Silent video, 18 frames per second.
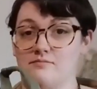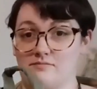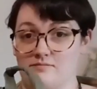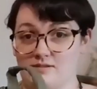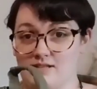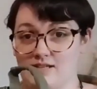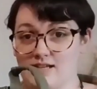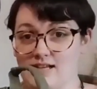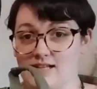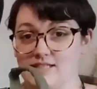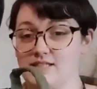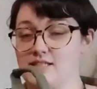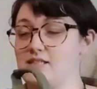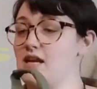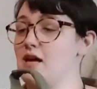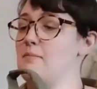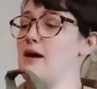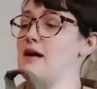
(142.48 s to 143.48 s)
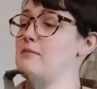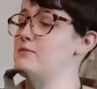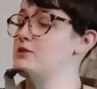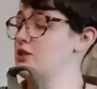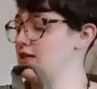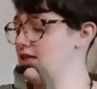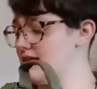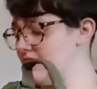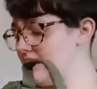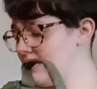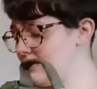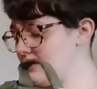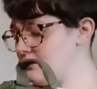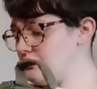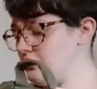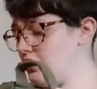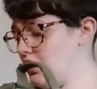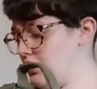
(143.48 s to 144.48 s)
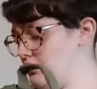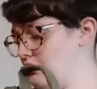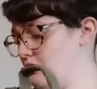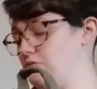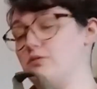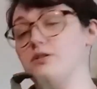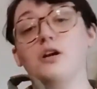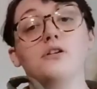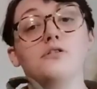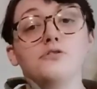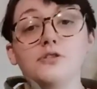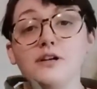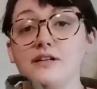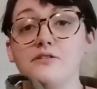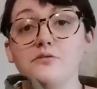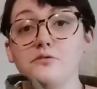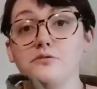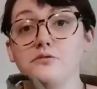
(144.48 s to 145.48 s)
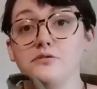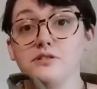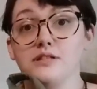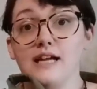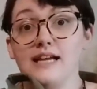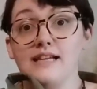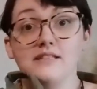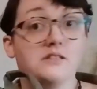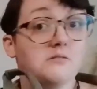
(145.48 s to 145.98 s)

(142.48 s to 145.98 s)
It's a sawback machete. Again, these are all Ozark Trail tools, guys.